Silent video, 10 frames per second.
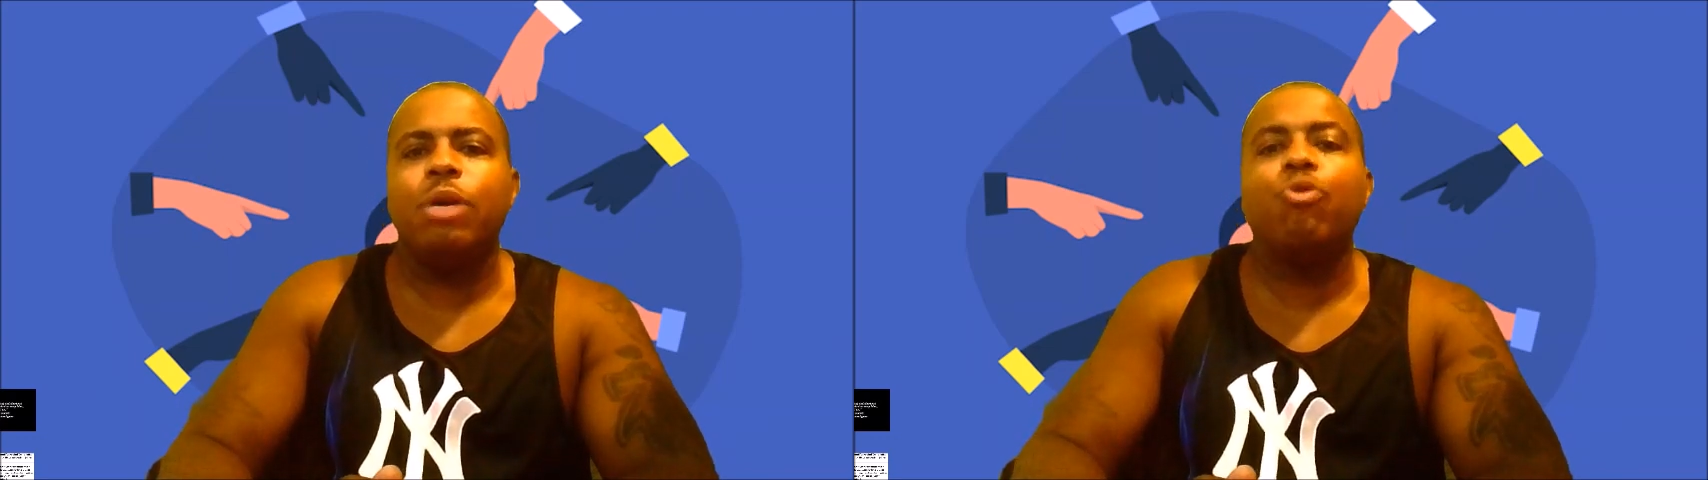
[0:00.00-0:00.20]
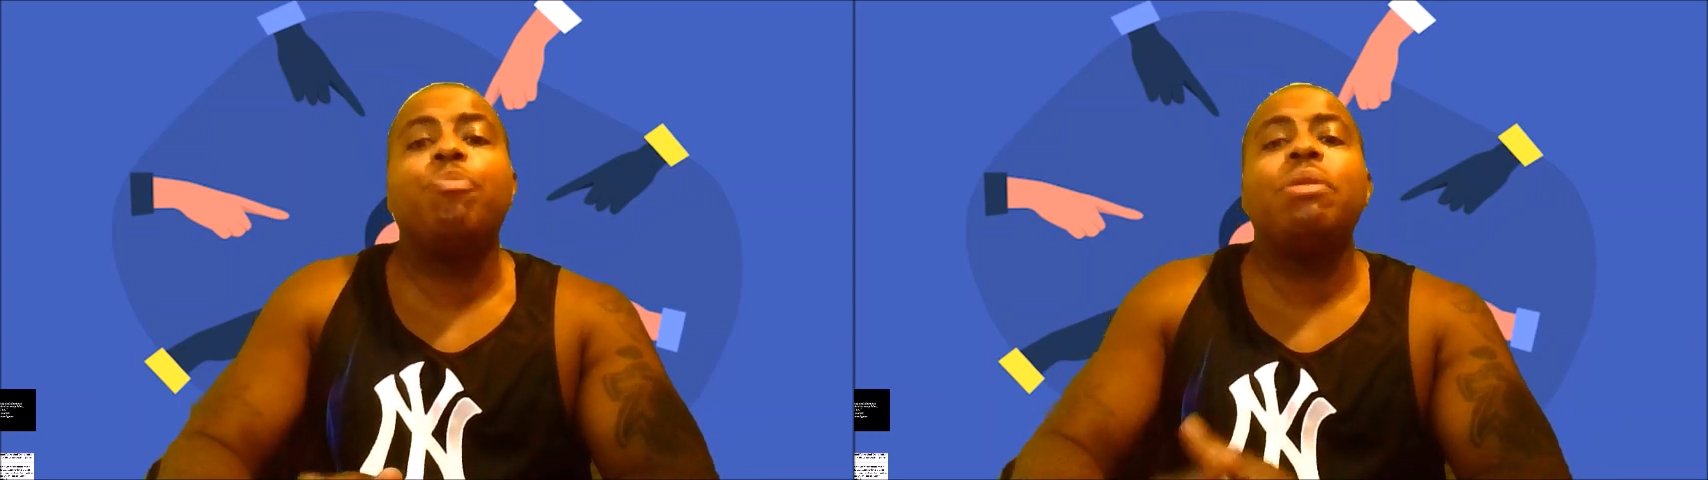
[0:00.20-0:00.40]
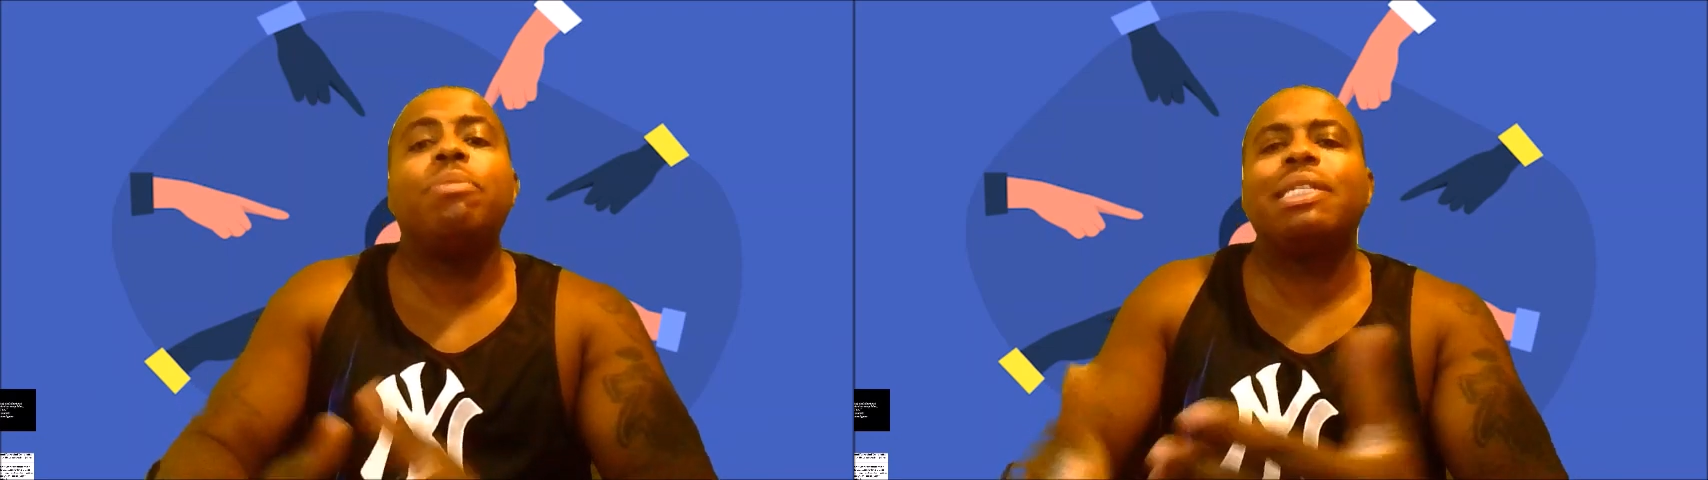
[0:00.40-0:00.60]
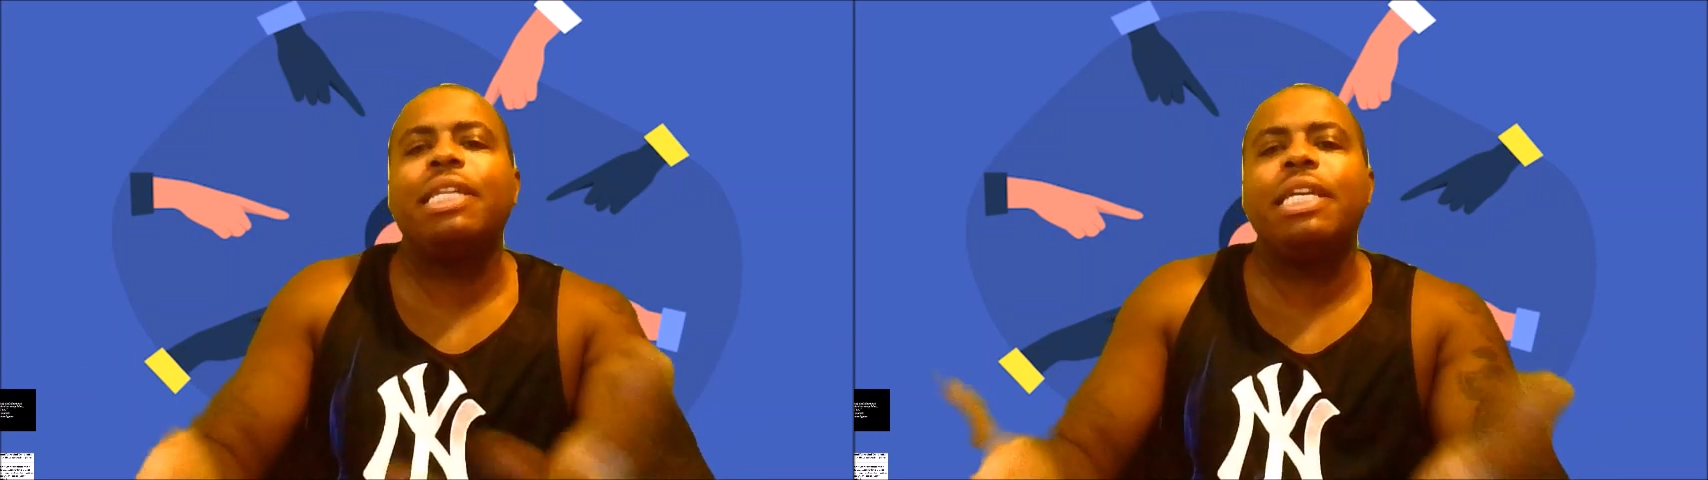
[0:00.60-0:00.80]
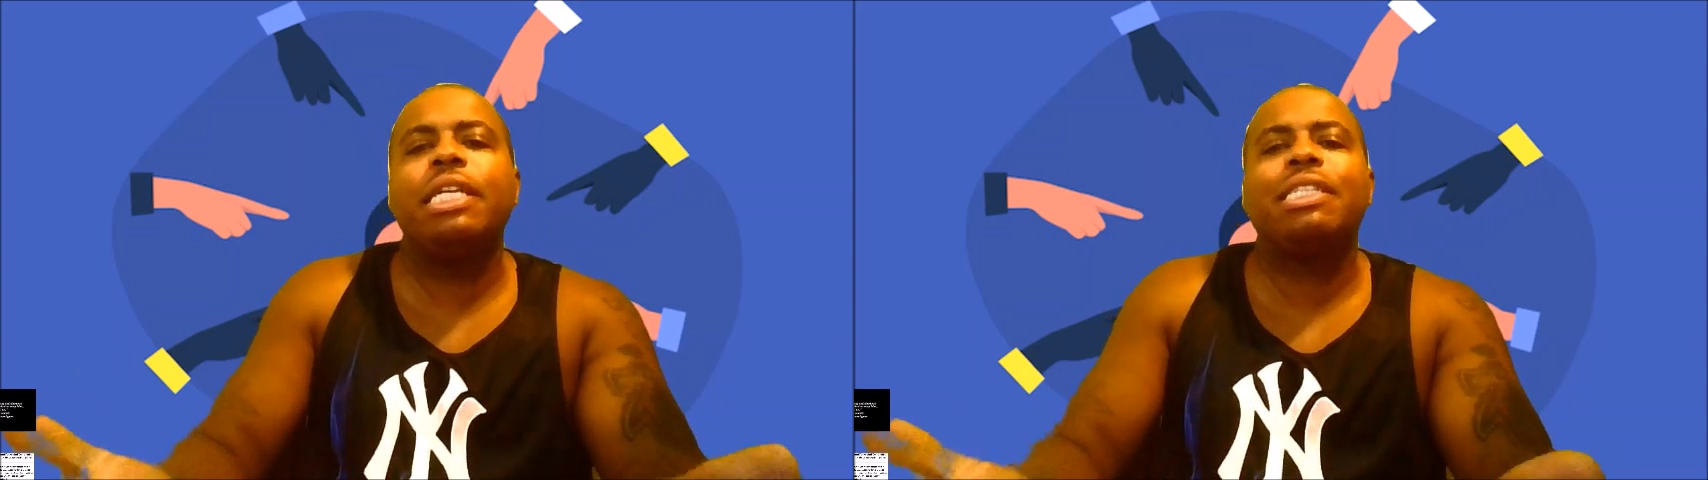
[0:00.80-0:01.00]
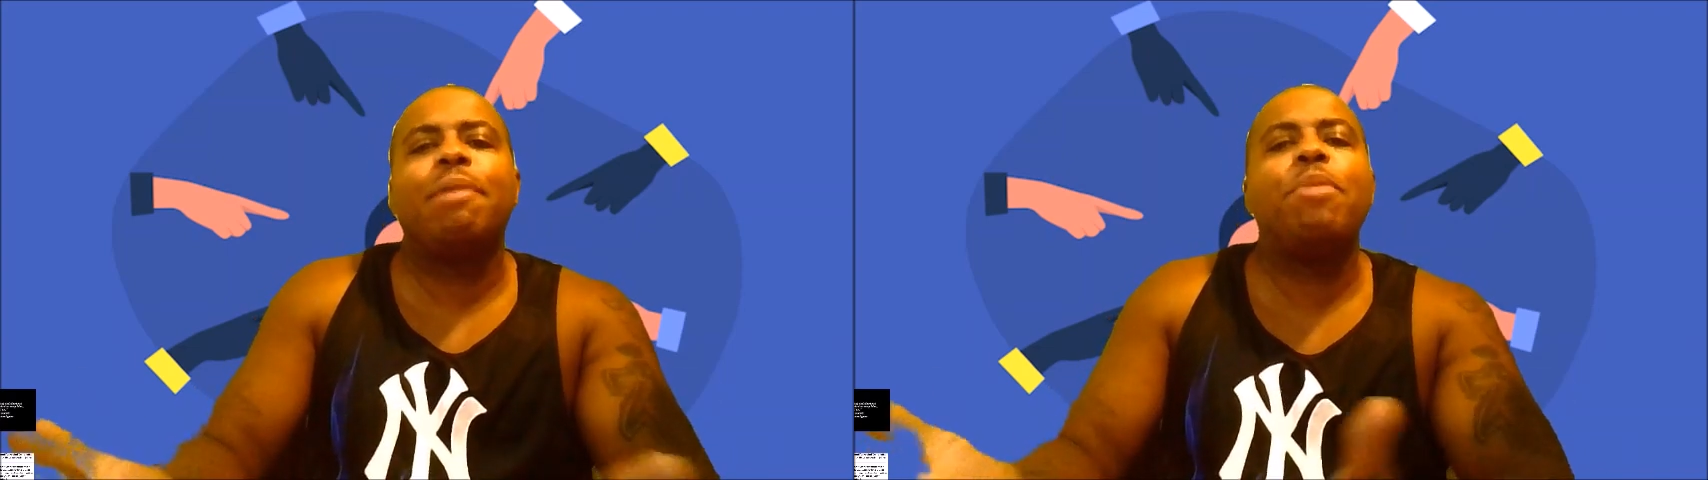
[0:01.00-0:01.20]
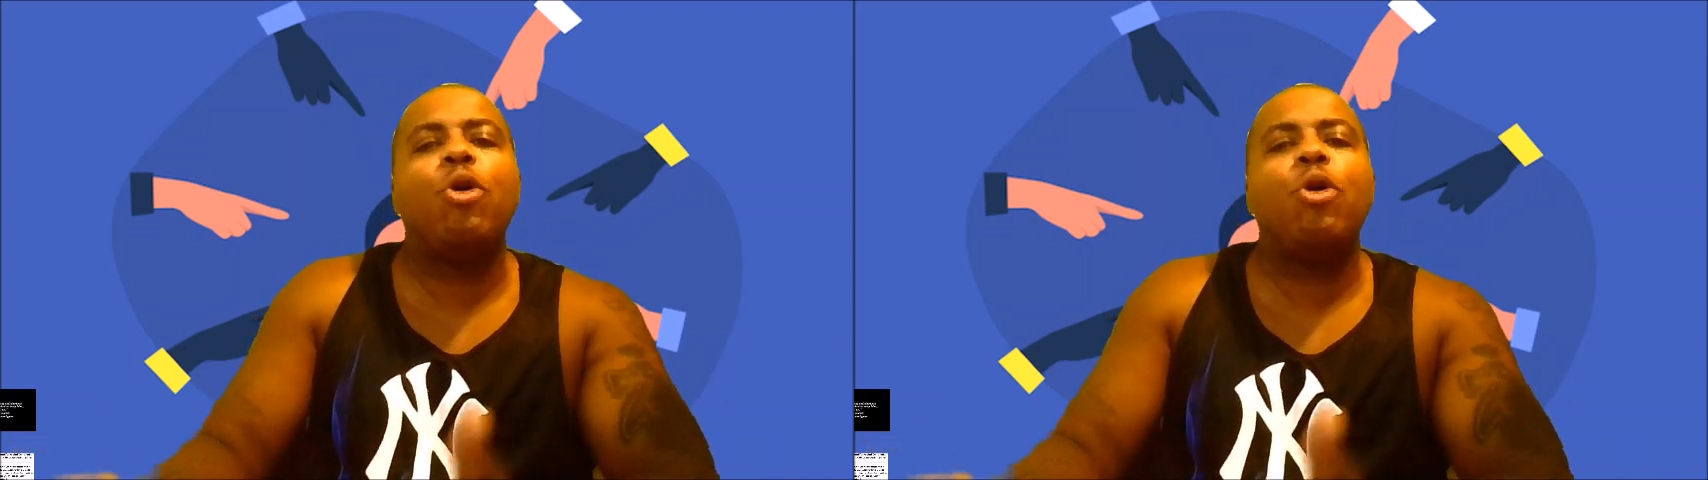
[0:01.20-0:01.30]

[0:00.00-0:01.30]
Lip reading: it would be misleading to